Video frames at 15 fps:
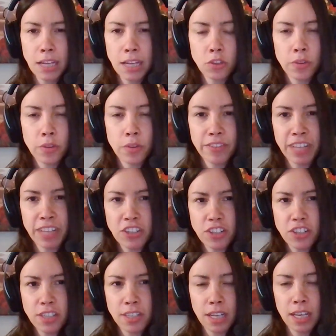Yeah, so
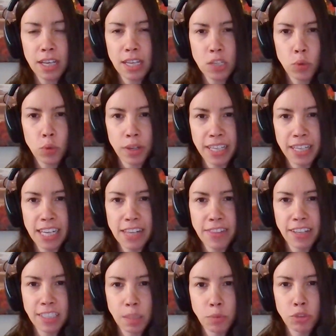inflation is one of the key
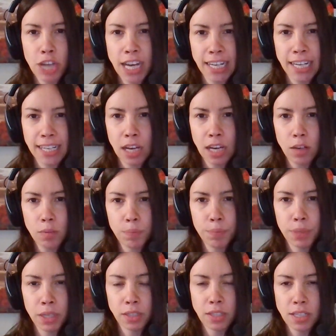things I'm tracking now,
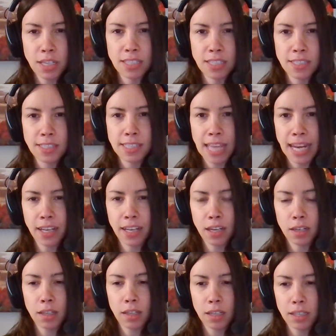because it's setting
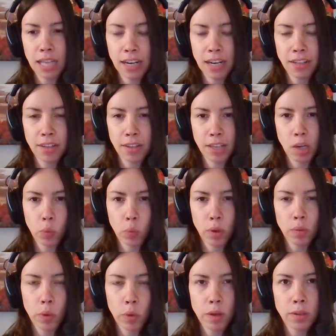a lot of the, you know,
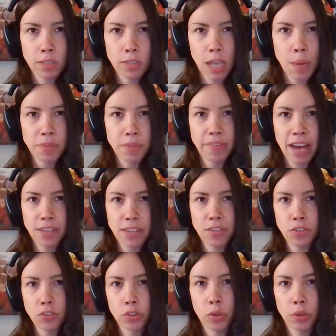what types of
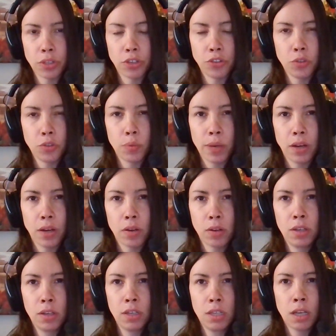assets are going to do well,
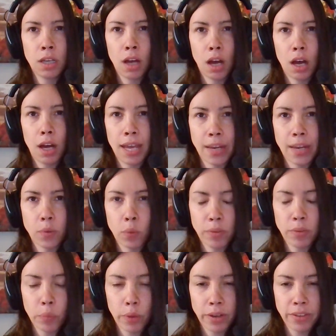and
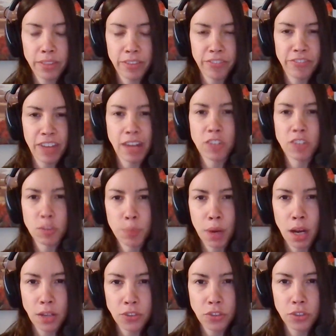what the Fed
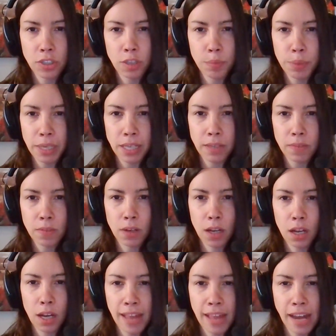response is going to be.
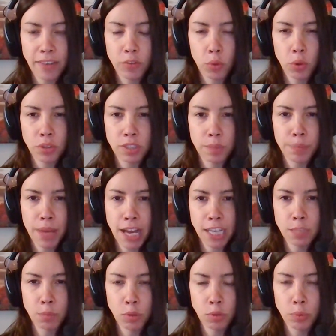And that, of course,
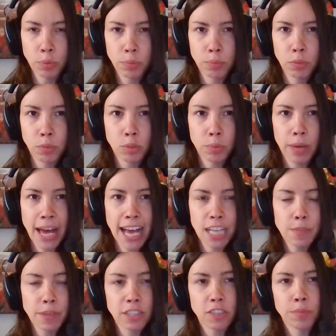impacts multiple
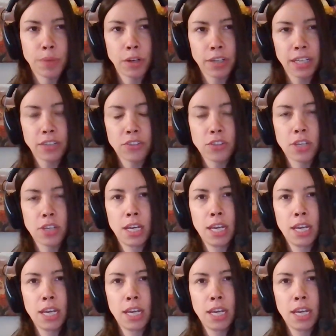aspects of markets.